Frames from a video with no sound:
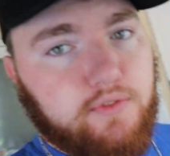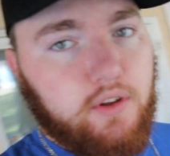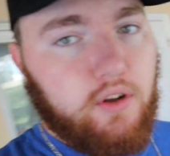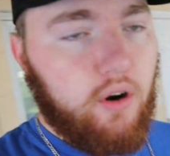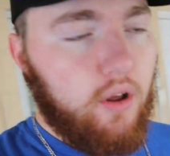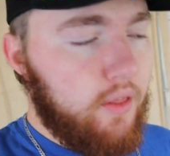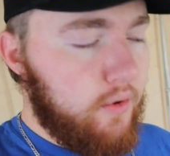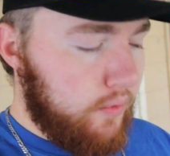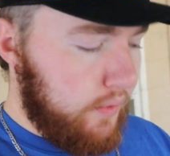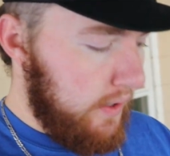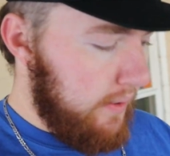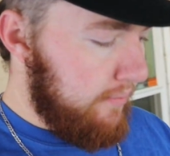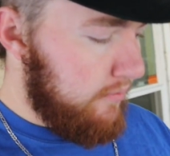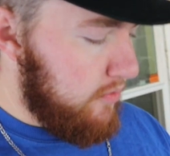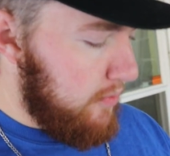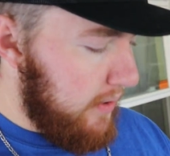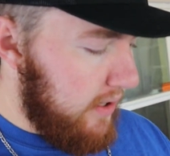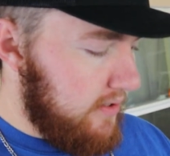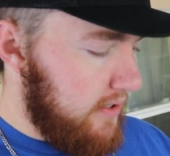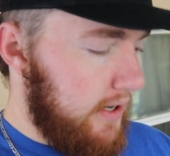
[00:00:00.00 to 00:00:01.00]
for all the
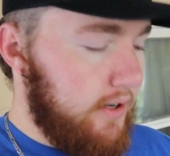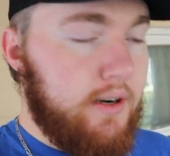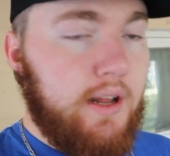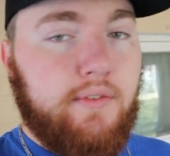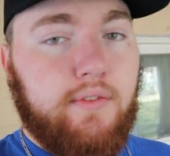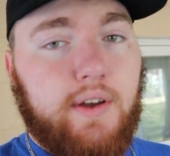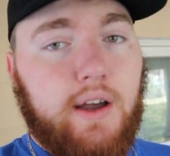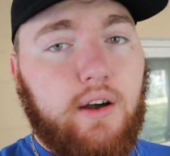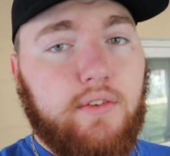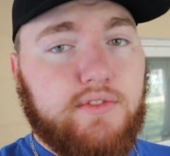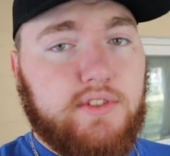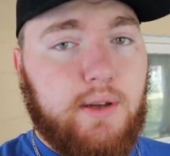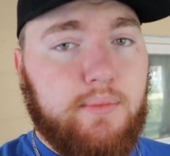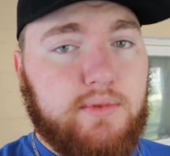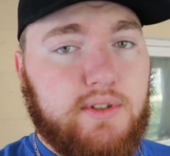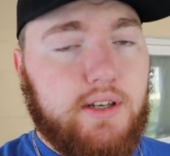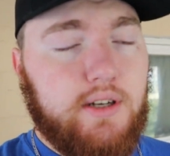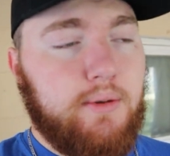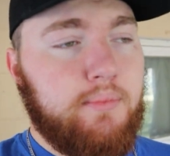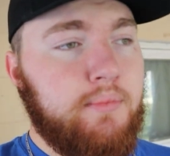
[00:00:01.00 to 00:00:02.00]
rims because they don't have valve
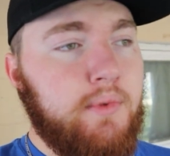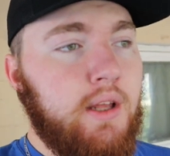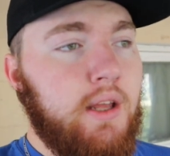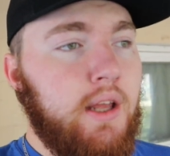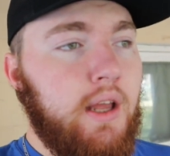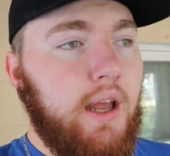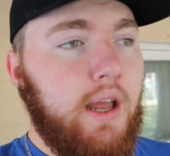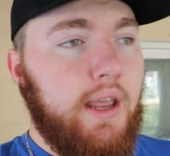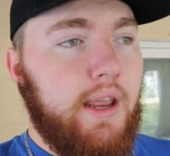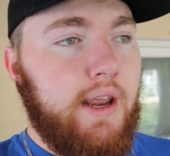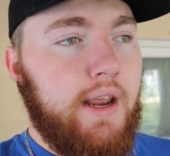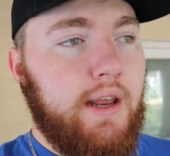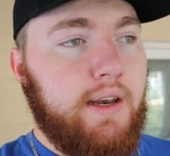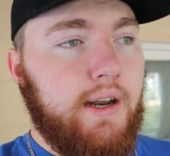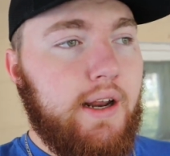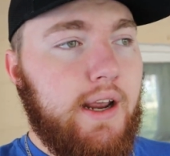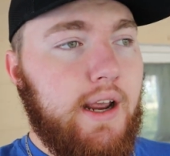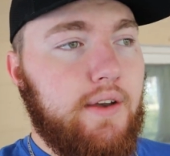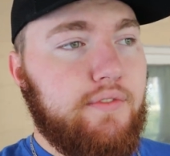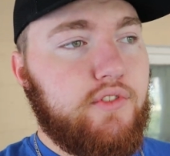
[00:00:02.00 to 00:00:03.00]
stems in them,
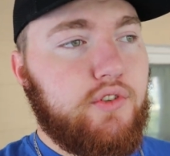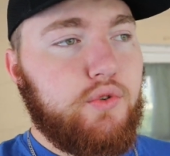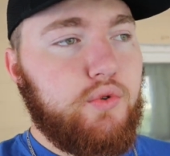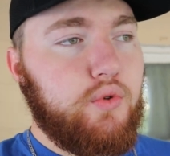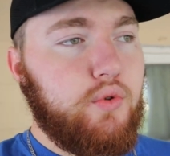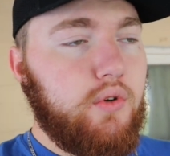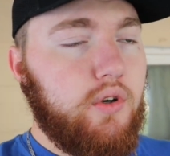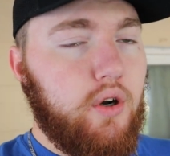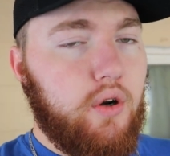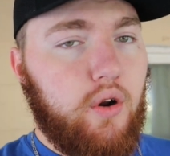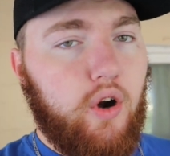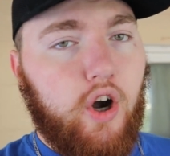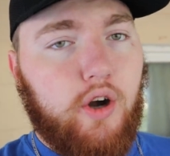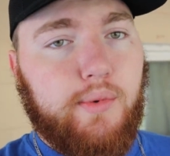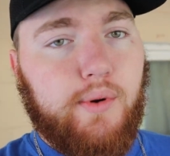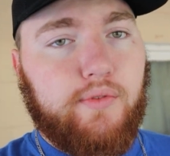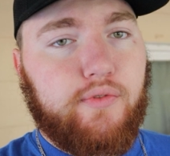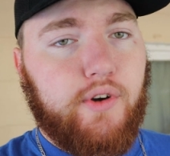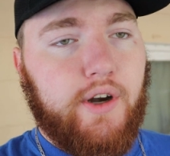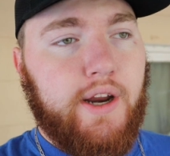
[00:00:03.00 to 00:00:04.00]
and I have to go to
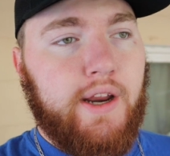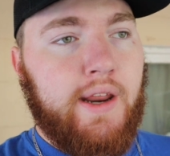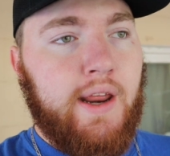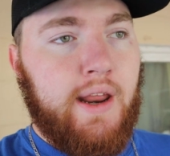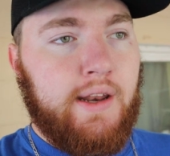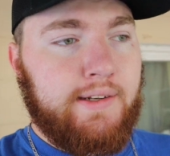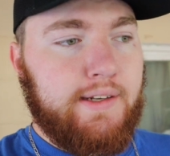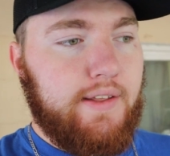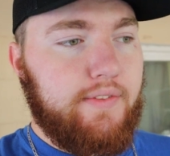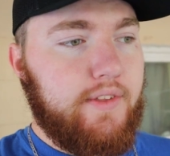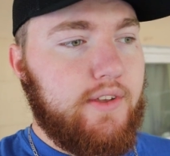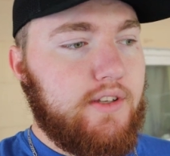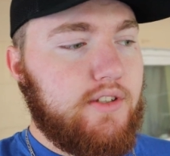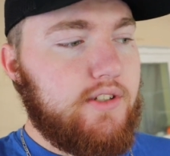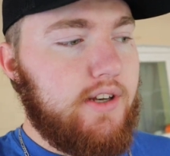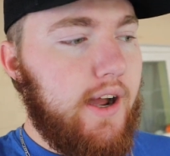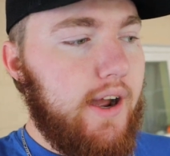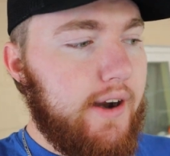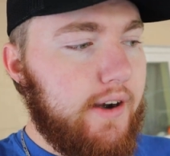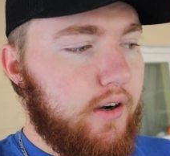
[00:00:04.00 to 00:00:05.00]
Harbor Freight and get
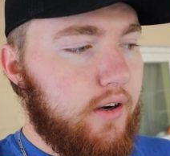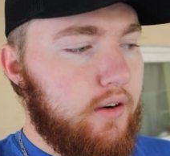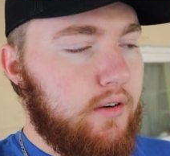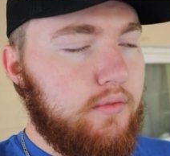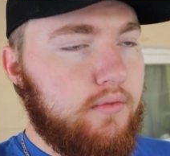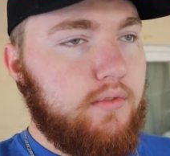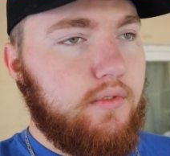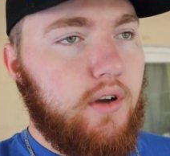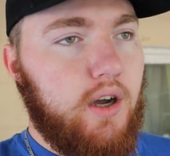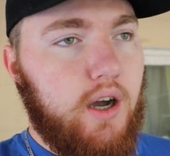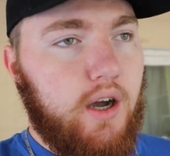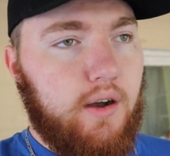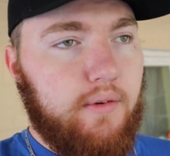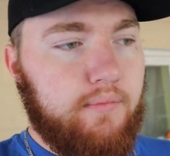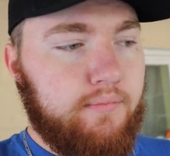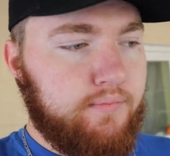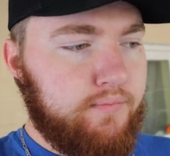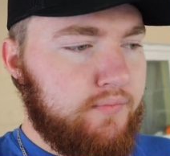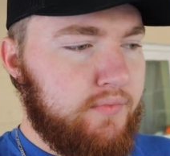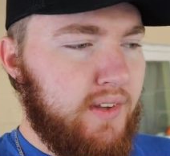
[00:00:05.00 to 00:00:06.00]
this tire.
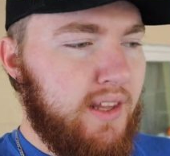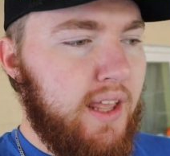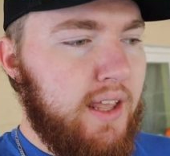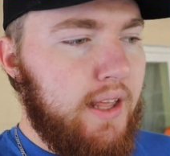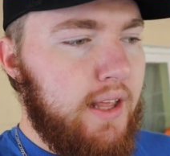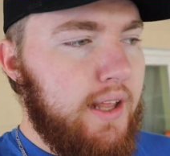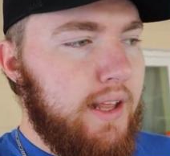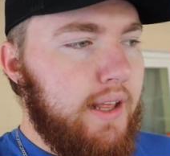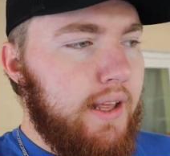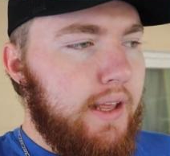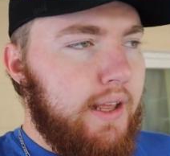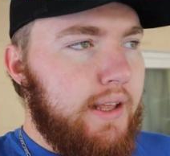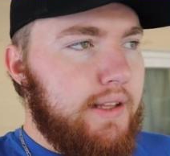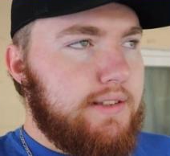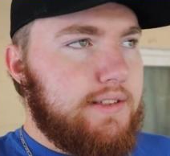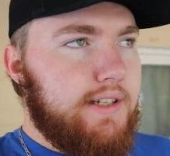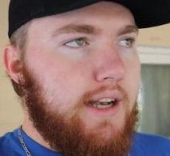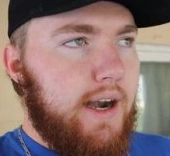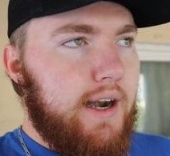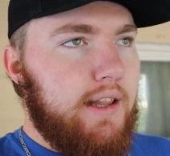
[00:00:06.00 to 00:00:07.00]

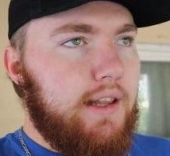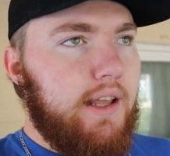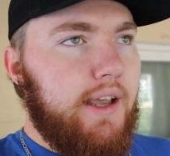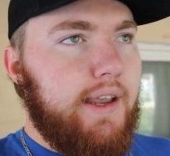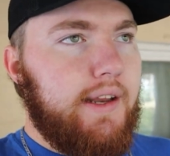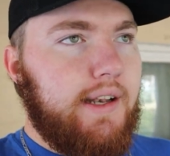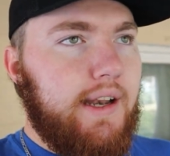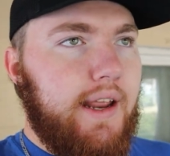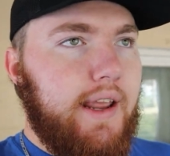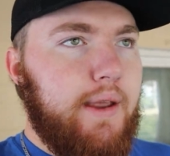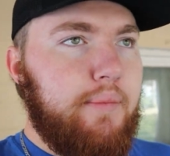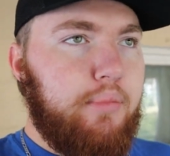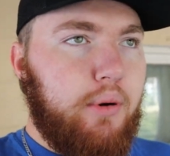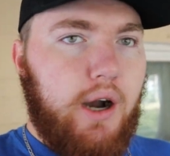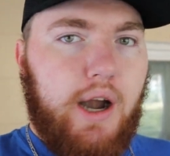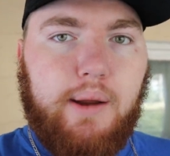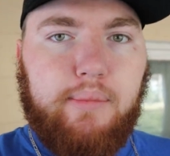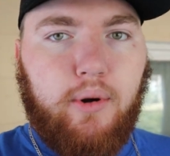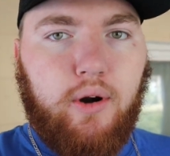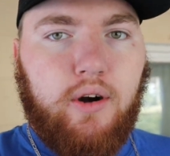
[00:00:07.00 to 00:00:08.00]
It's kind of like a
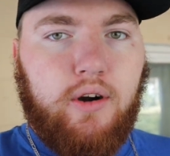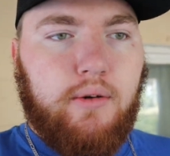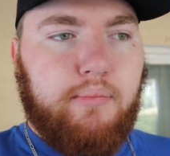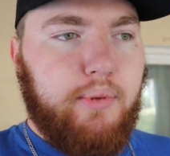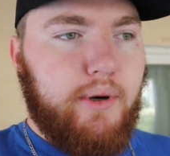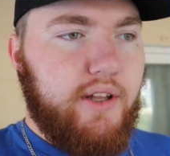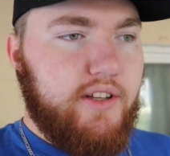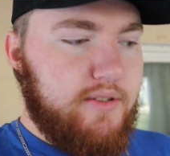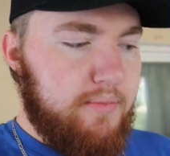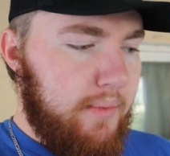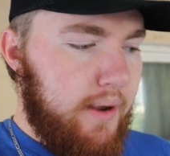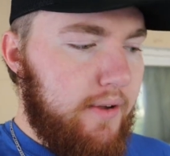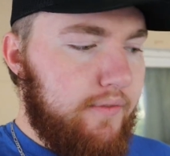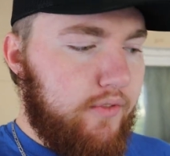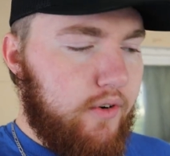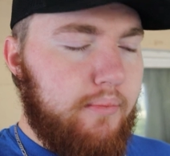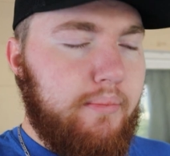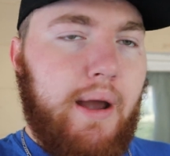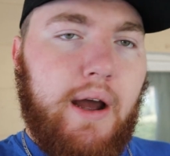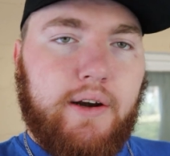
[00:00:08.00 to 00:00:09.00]
pry bar, but it's
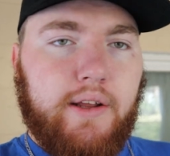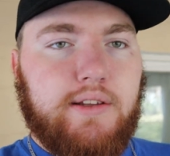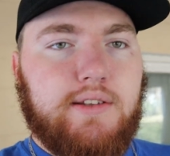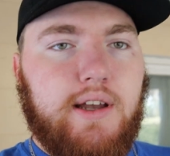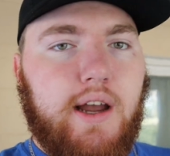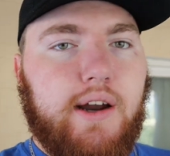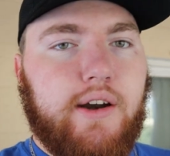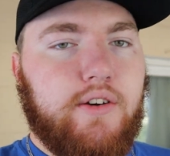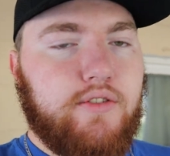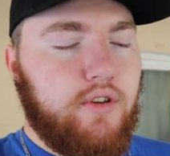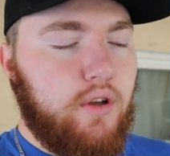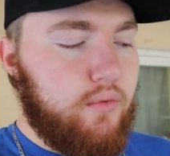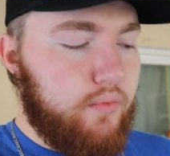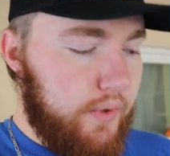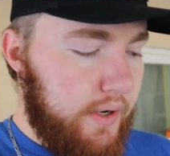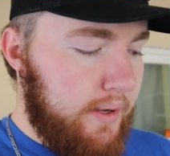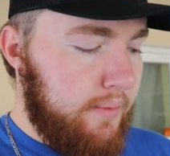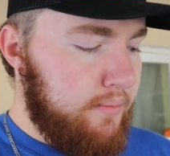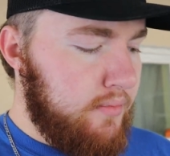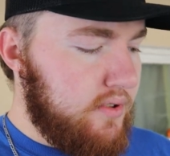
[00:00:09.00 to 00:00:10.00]
meant for mounting tires on
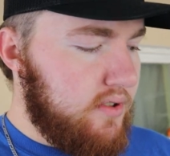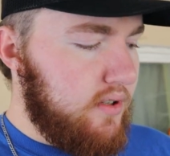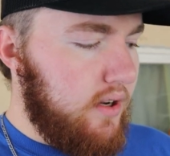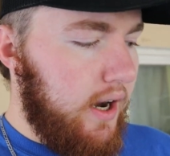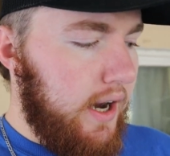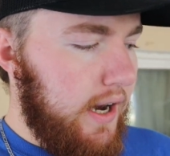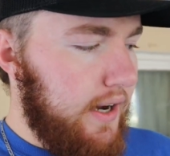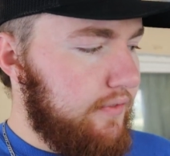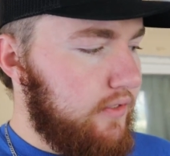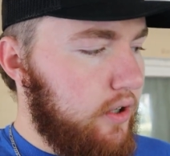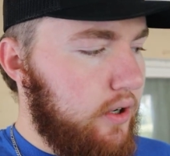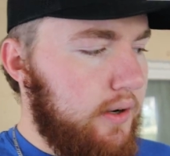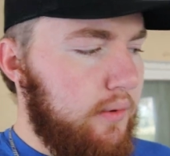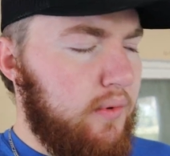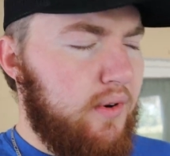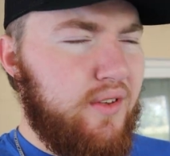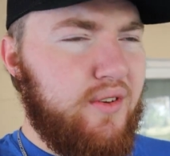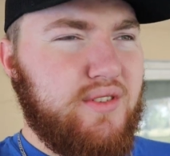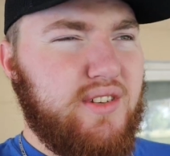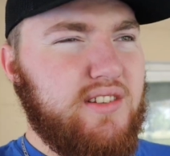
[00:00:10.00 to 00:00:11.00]
rims. I have to get
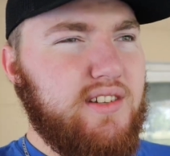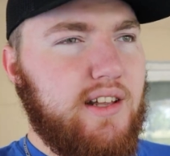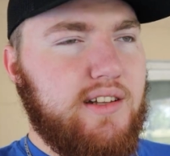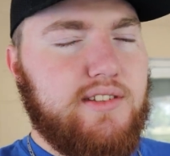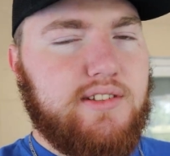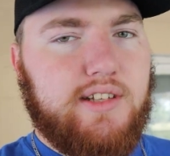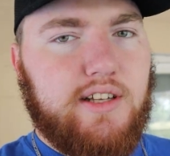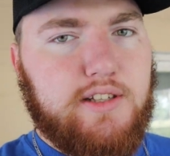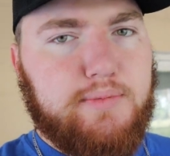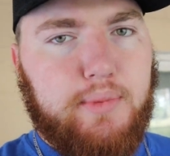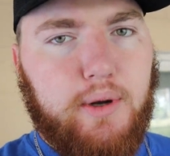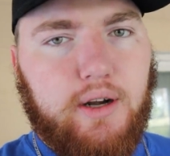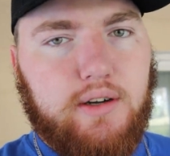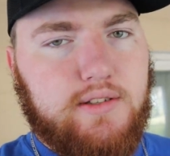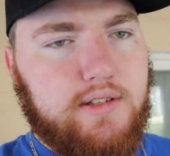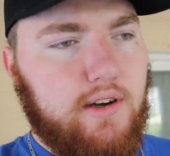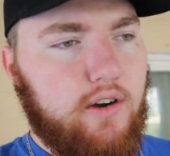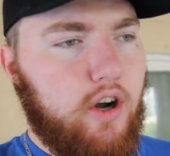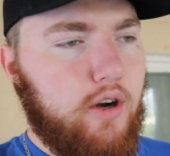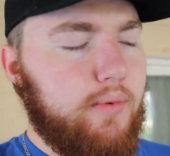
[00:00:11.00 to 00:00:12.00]
one of those. It's like
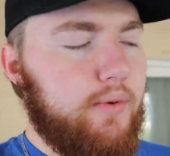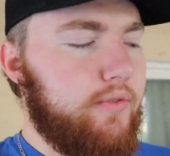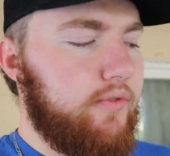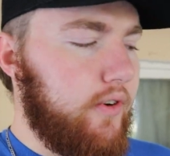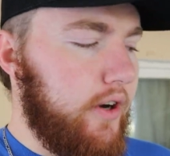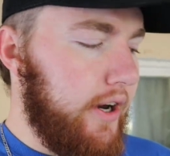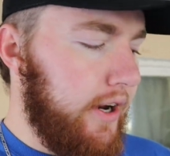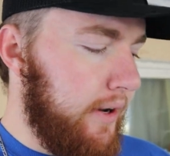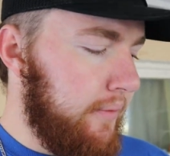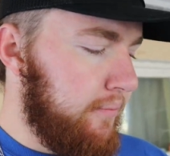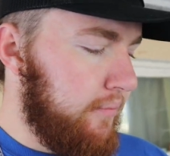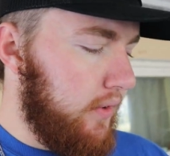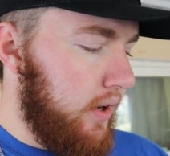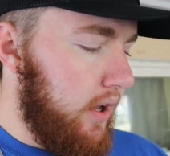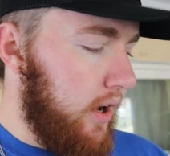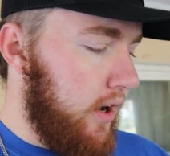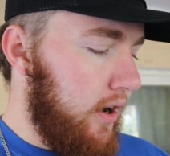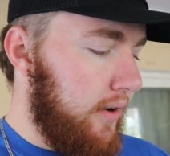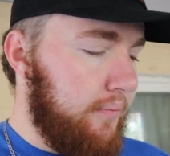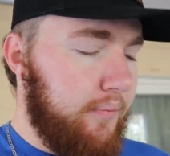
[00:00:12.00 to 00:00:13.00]
$6 at Harbor Freight.
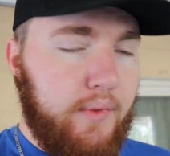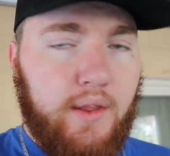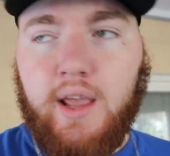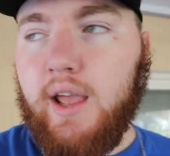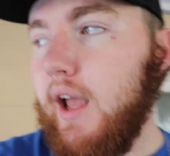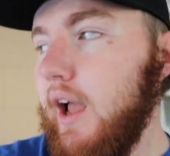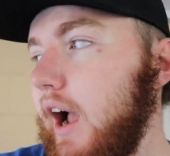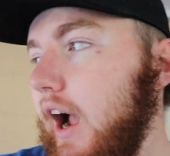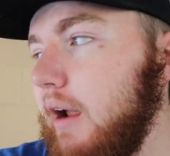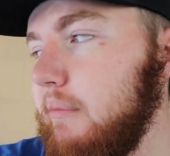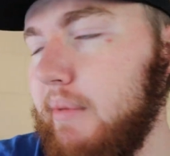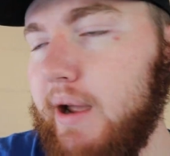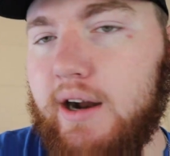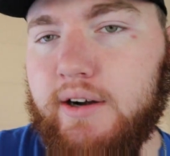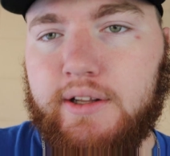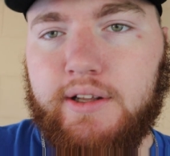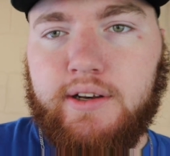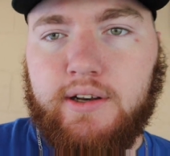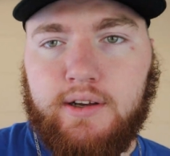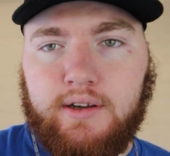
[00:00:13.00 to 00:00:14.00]
I
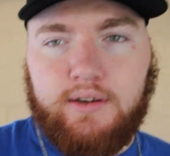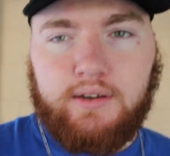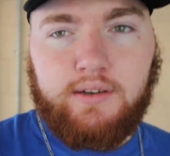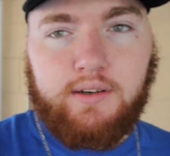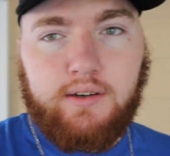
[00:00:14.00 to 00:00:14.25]
mounted